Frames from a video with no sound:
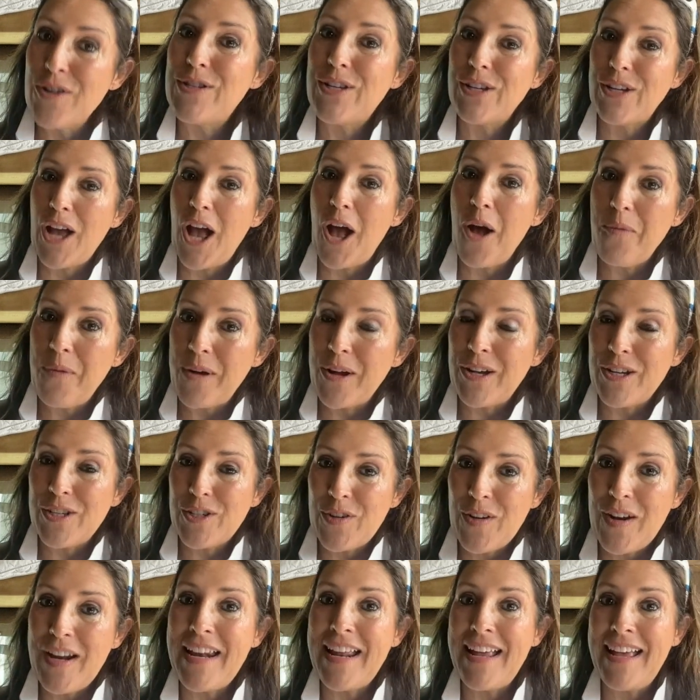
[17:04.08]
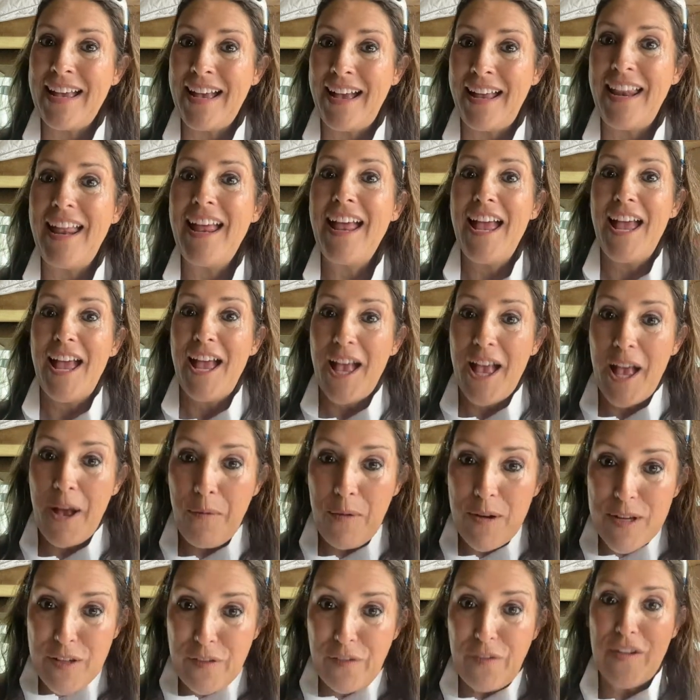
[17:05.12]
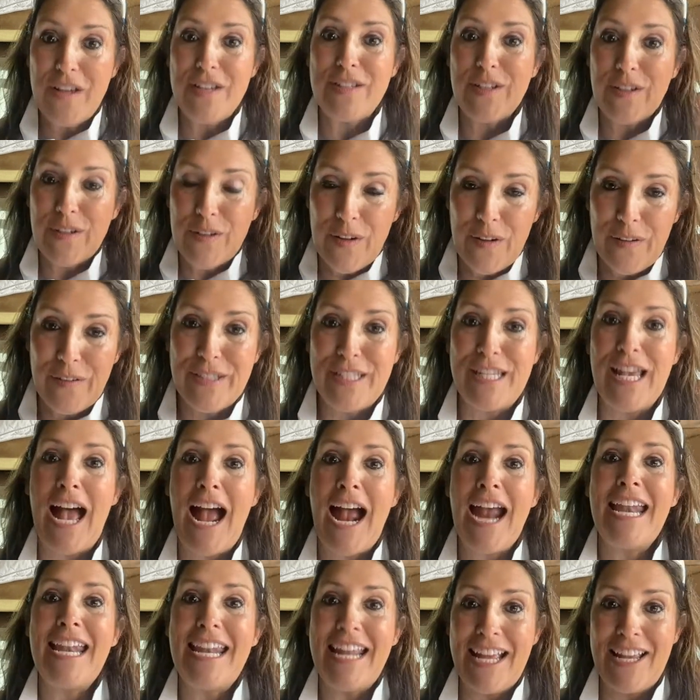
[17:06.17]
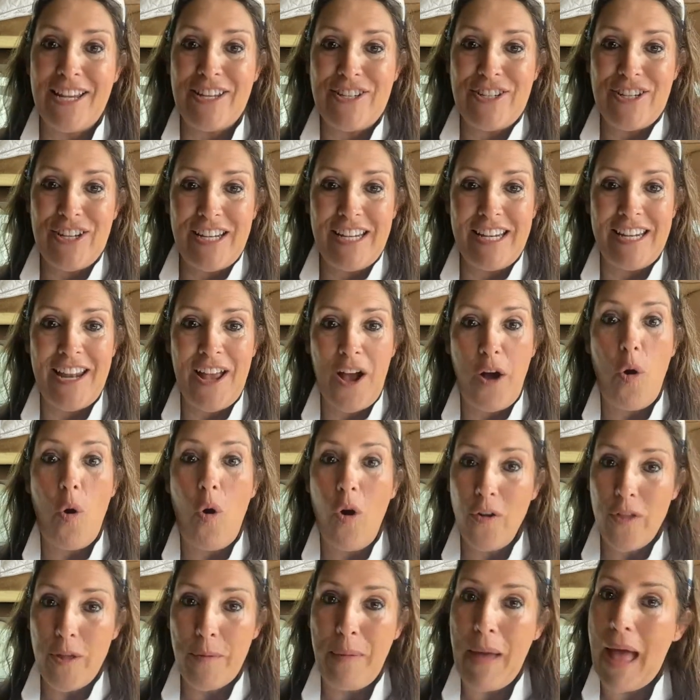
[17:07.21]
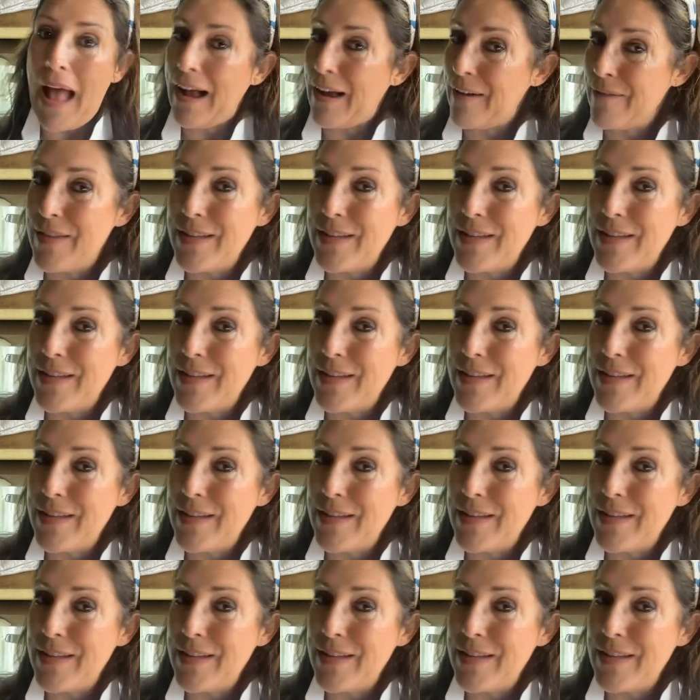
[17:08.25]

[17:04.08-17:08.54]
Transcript: ago, when Katrina hit, it was physical signage, or the back of the